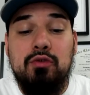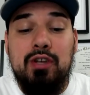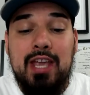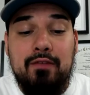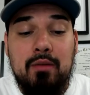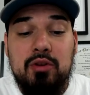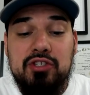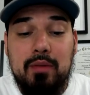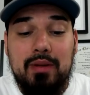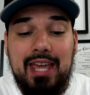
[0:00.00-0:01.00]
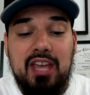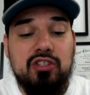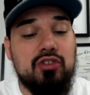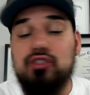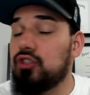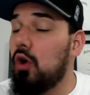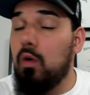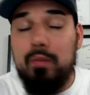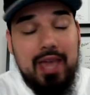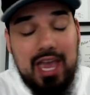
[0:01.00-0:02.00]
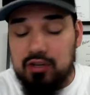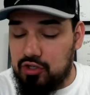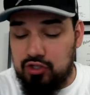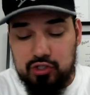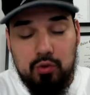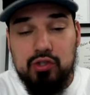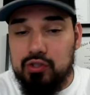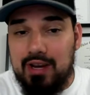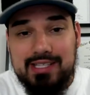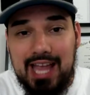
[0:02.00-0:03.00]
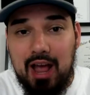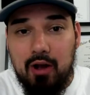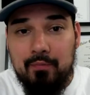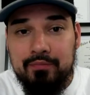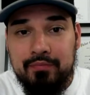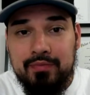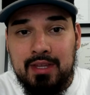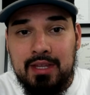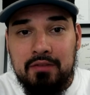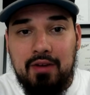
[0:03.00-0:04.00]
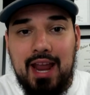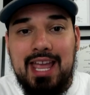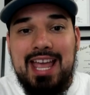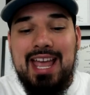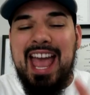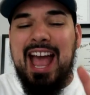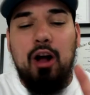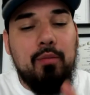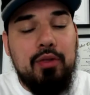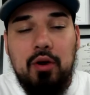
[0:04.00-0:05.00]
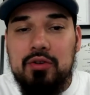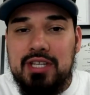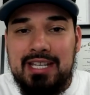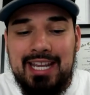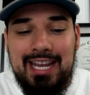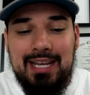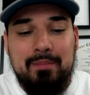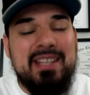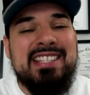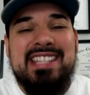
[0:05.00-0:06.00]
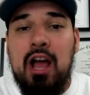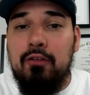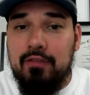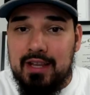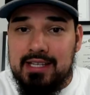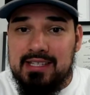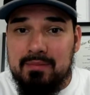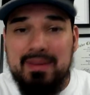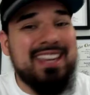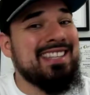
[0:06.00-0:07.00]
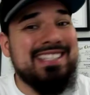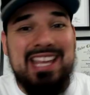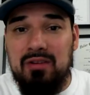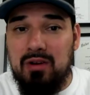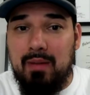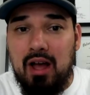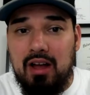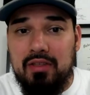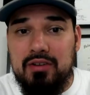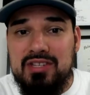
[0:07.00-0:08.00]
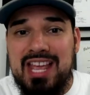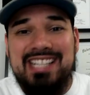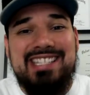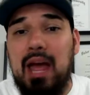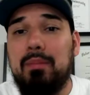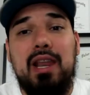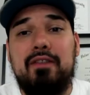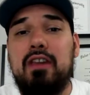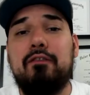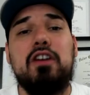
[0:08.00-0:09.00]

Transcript: Give him your supplications. Don't be anxious. Don't stress out, right? Help those in need. Be selfless. Be considerate about others. Stop living for